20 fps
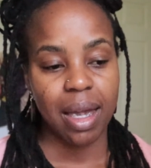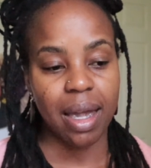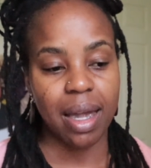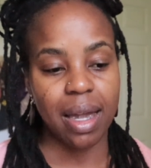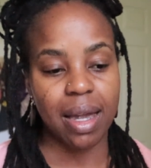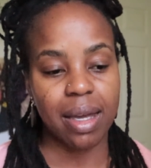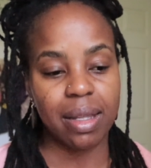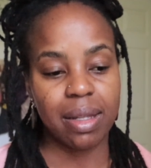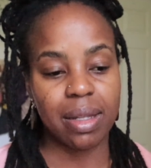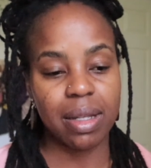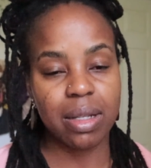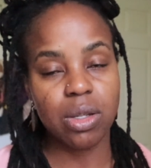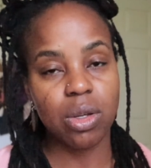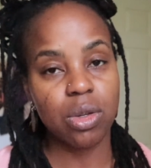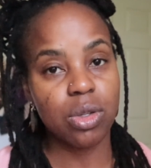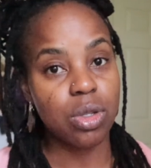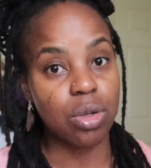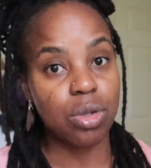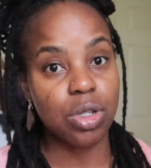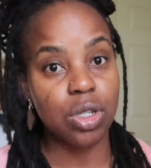And that's
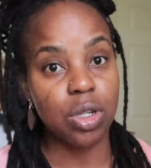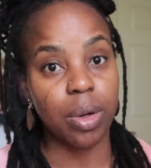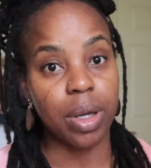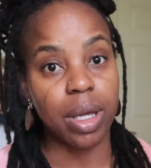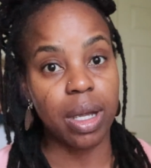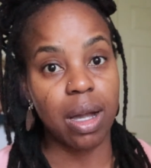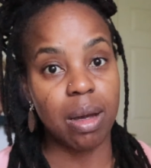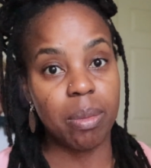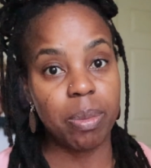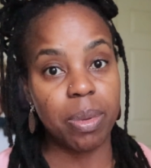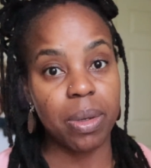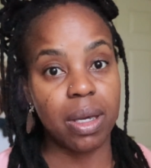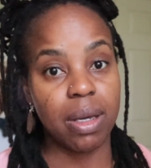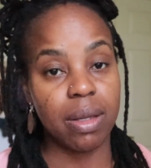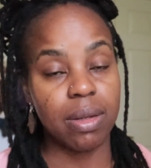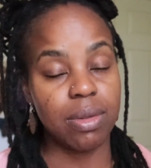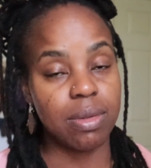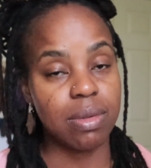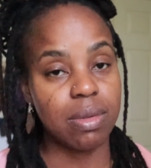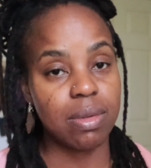also showing up
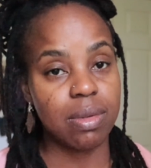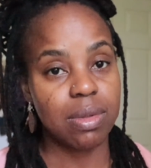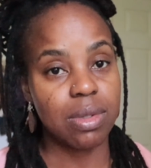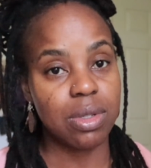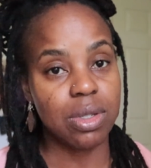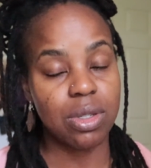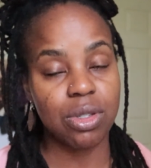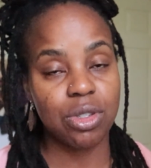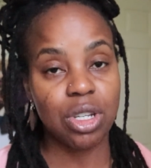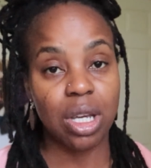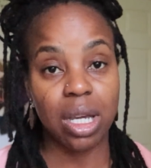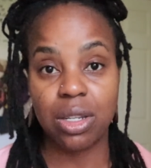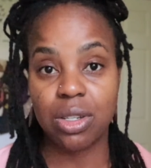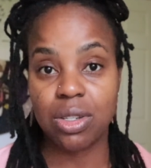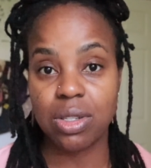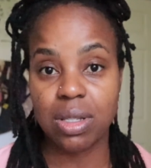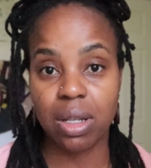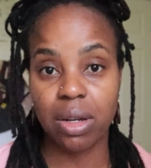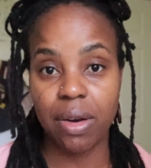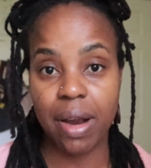in just
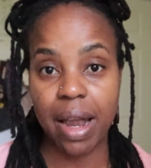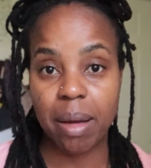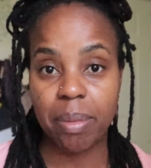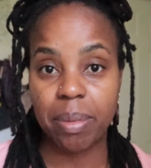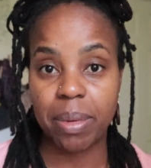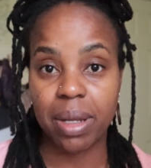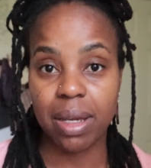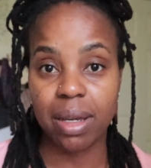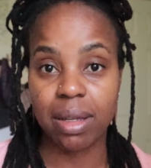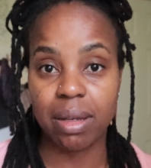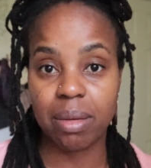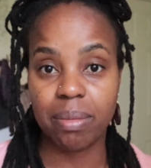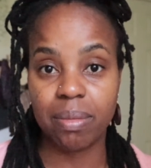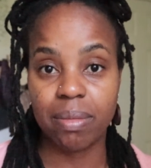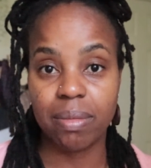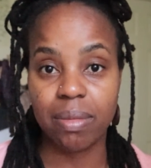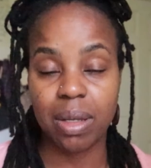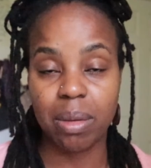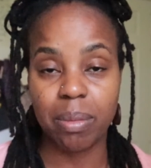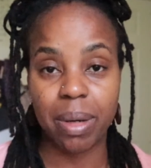changes that are
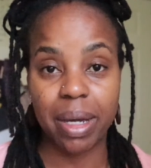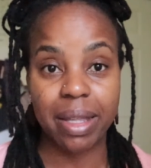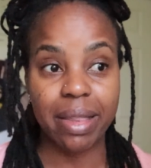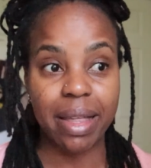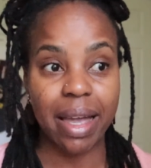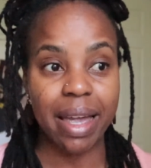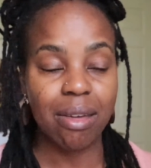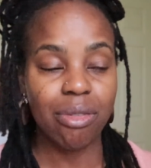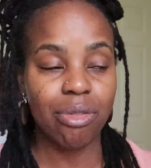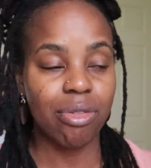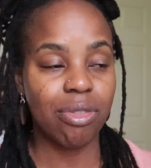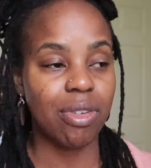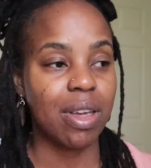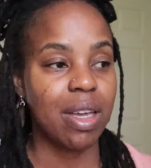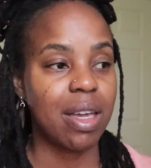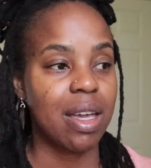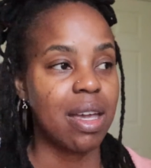happening in my life.